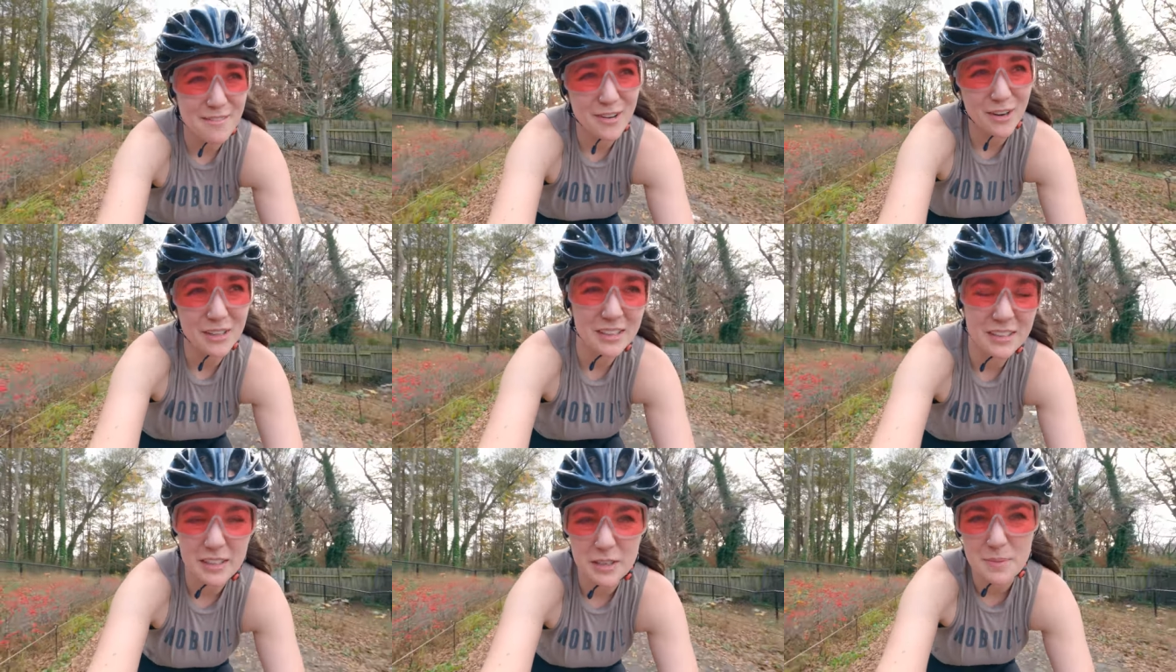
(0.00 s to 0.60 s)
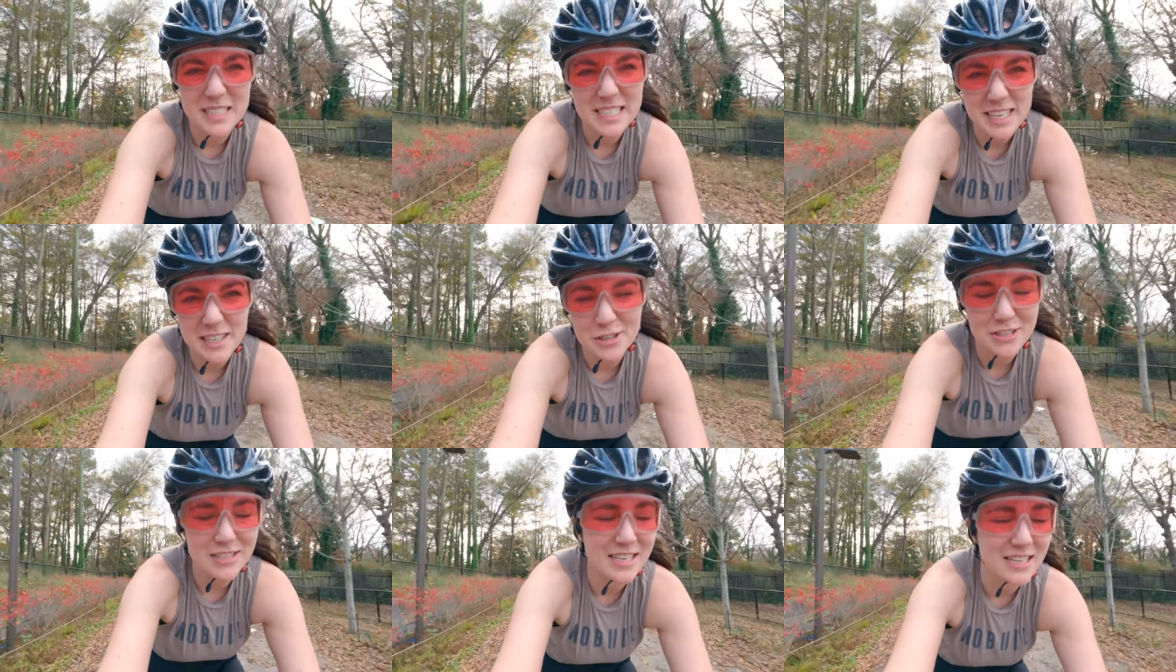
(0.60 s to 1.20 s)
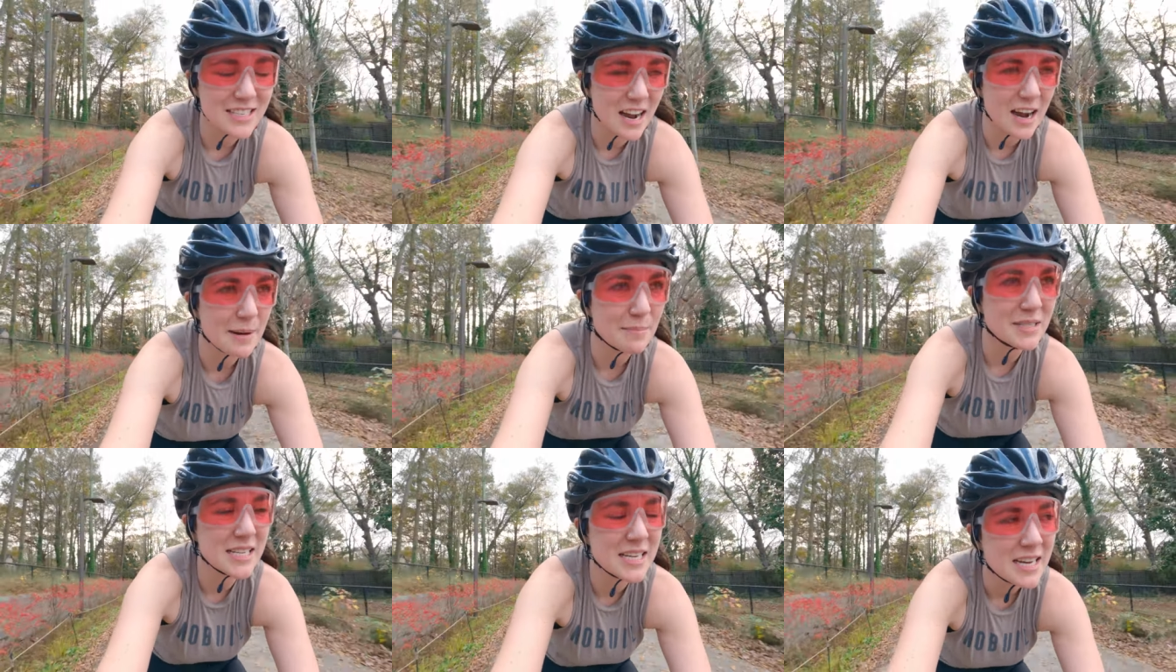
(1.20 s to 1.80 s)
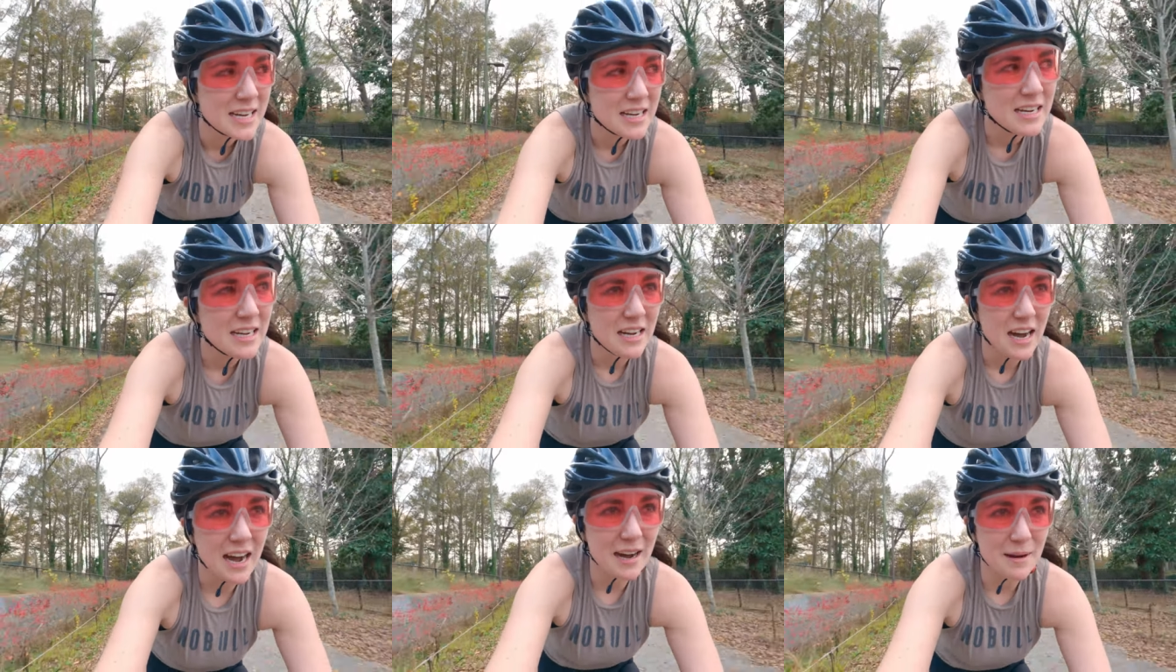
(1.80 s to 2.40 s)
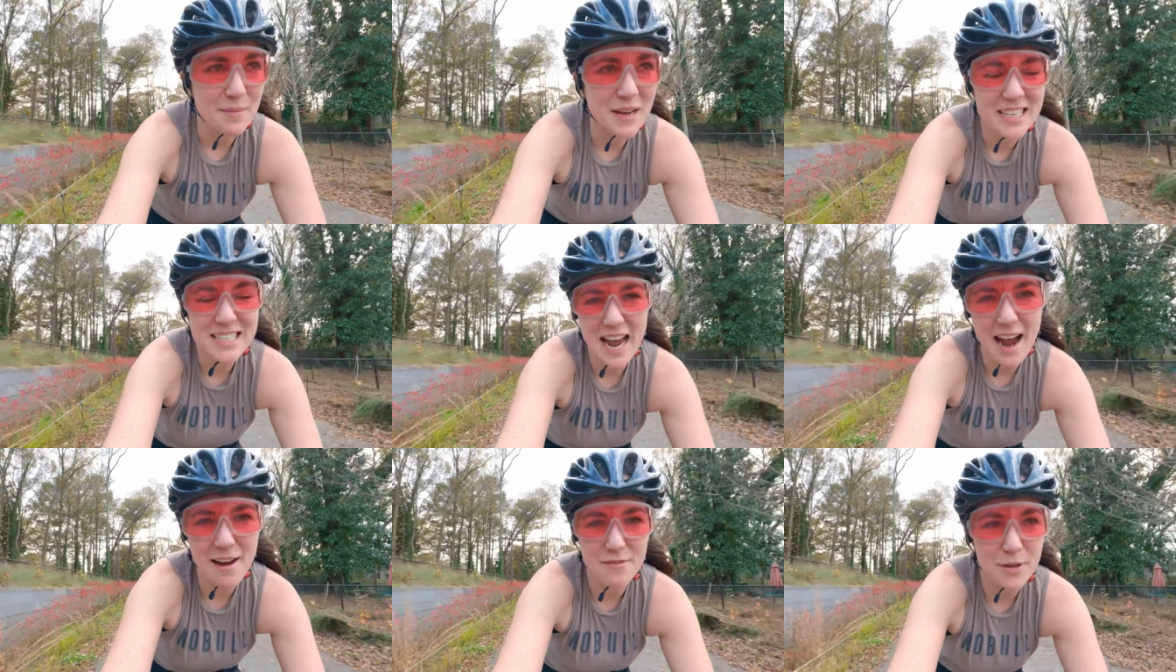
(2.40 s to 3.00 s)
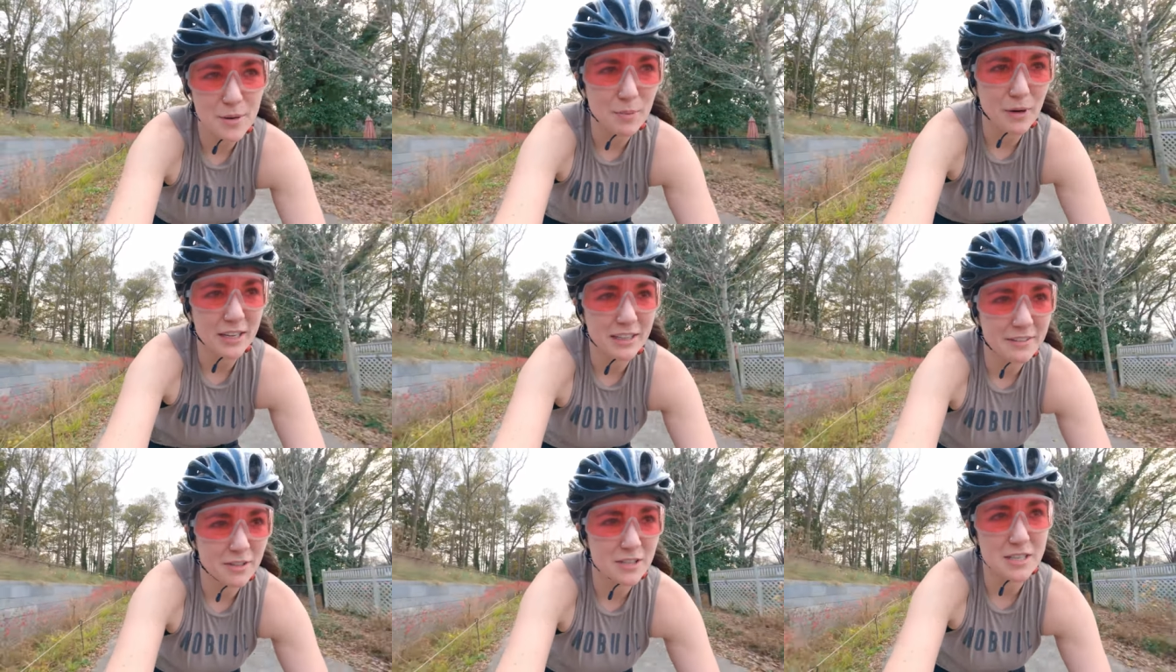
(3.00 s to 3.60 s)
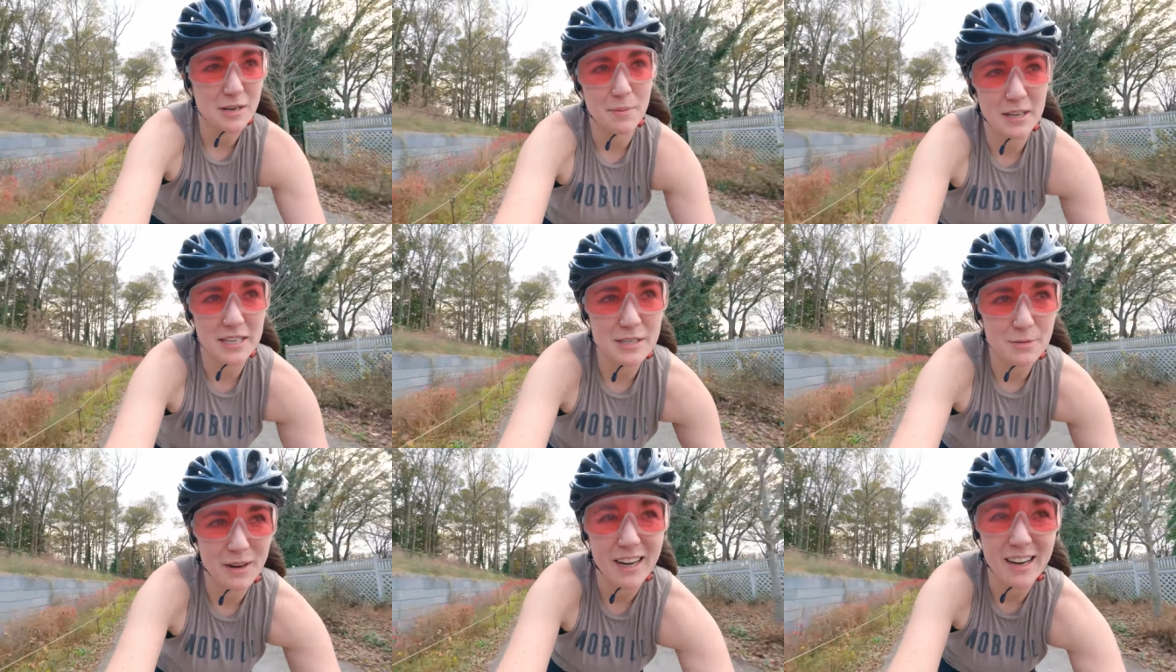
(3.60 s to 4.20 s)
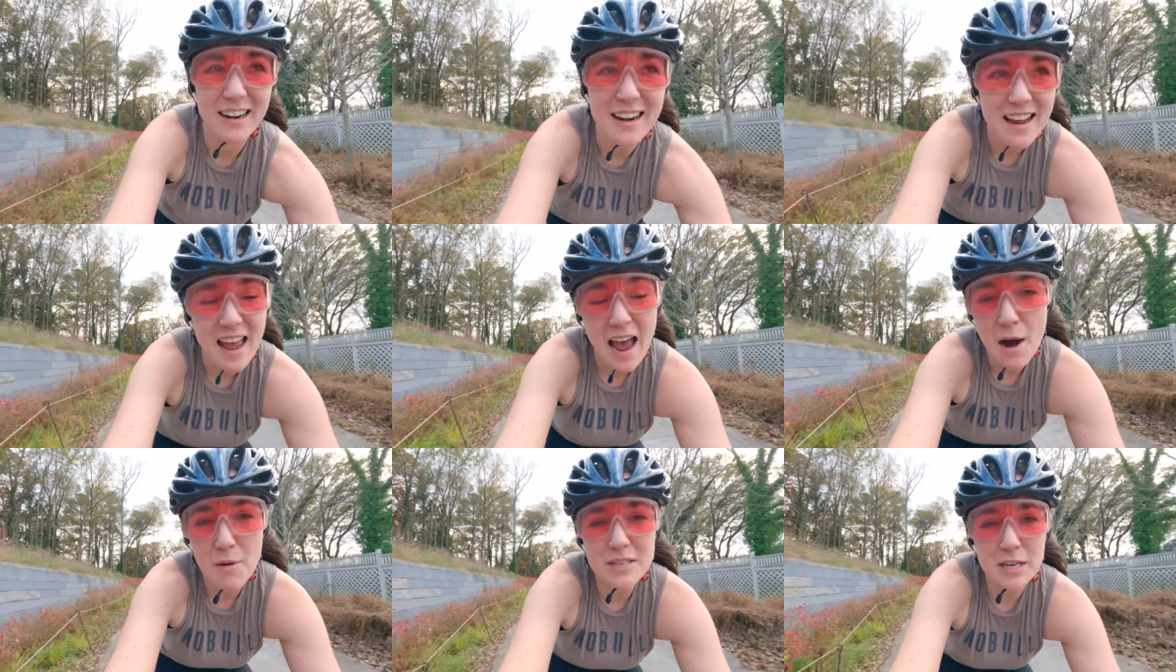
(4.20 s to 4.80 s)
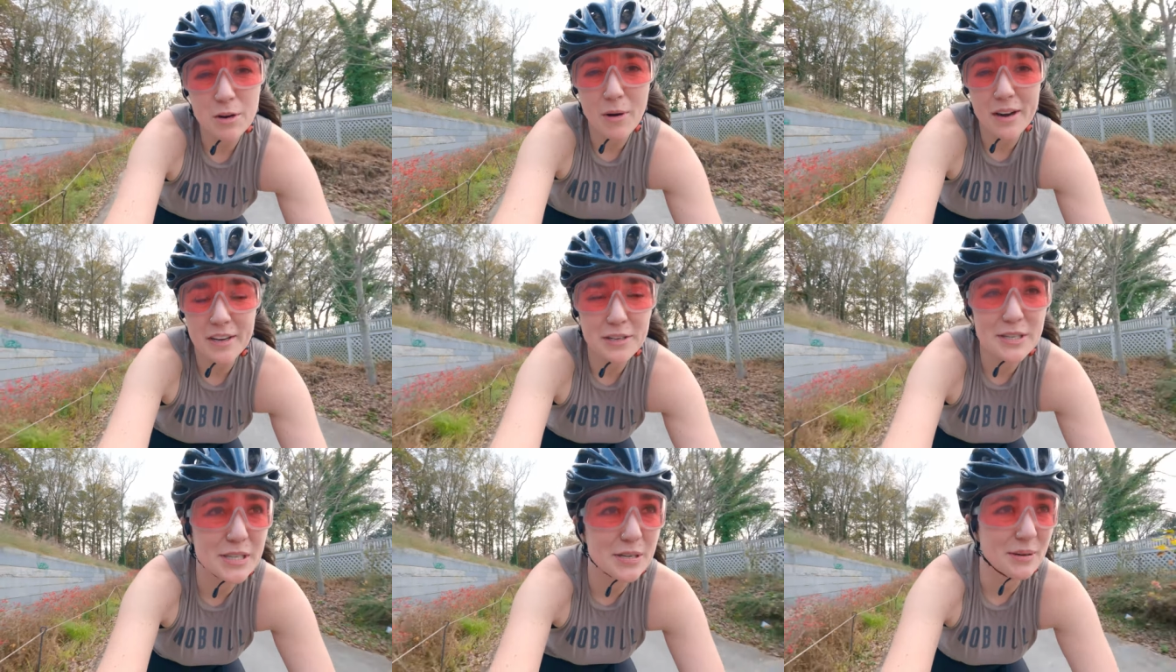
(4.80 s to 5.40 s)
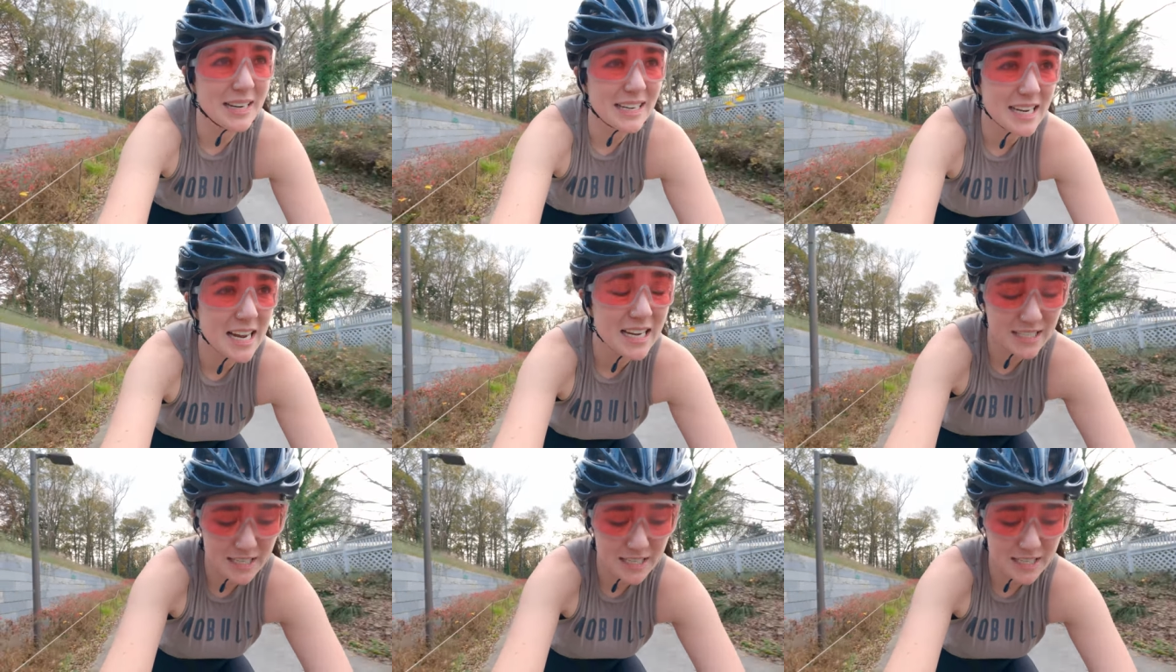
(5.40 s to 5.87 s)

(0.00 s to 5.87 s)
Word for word: and it felt a little bit dangerous at times um, to have the brake levers in a place where I wasn't quite used to it.